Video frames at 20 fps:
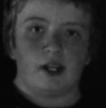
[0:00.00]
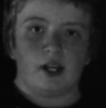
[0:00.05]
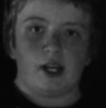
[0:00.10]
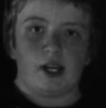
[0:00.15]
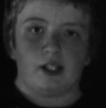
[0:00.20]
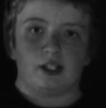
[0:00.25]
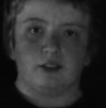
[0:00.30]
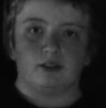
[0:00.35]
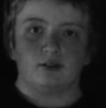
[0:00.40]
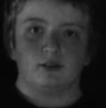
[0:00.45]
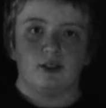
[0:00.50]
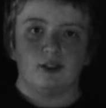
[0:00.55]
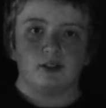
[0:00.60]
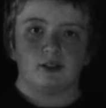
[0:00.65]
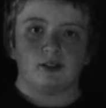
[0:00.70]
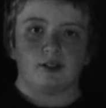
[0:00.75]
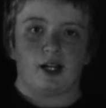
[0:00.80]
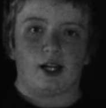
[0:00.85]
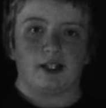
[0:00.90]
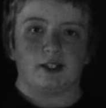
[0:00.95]
and it
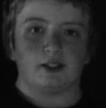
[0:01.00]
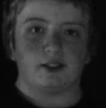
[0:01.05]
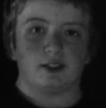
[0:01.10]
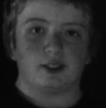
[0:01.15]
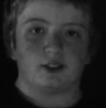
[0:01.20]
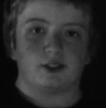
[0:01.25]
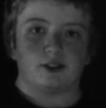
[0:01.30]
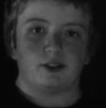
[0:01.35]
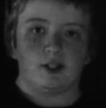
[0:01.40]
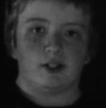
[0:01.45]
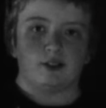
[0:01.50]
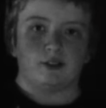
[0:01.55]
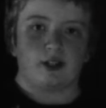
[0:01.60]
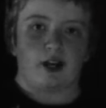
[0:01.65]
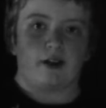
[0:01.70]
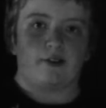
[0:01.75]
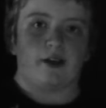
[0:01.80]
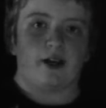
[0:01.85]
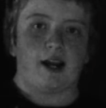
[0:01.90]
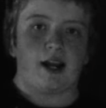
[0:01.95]
looked like the truck
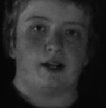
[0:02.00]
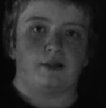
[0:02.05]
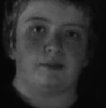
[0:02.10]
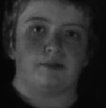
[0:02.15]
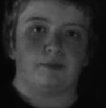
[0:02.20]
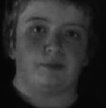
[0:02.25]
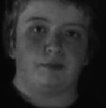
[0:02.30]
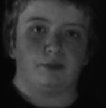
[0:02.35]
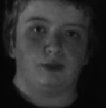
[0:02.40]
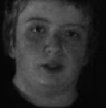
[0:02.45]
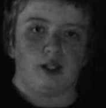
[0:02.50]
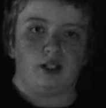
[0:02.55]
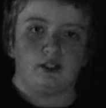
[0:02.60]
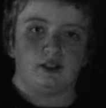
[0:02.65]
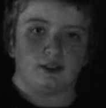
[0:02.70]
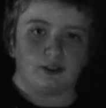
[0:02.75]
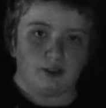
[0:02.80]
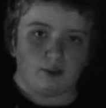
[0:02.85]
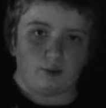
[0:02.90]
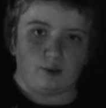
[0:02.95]
driver had blood
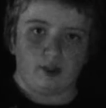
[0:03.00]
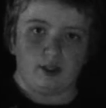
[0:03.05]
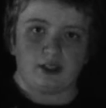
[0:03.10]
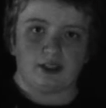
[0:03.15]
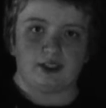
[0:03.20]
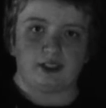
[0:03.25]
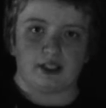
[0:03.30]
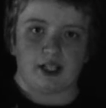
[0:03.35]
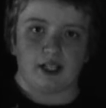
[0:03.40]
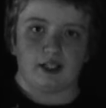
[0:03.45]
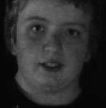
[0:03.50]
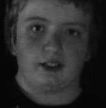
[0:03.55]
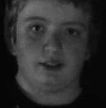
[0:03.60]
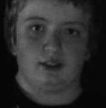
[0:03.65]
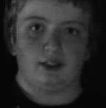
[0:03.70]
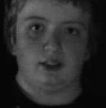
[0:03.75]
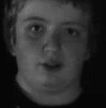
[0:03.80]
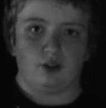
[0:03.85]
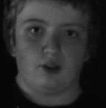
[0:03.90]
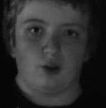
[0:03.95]
on the one side of
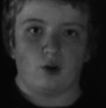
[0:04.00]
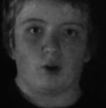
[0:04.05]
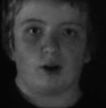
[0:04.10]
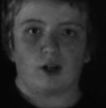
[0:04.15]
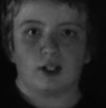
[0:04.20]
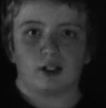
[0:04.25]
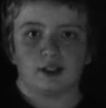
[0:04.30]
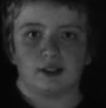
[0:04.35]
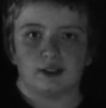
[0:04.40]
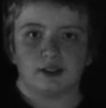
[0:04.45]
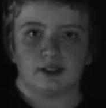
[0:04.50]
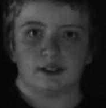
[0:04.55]
the door,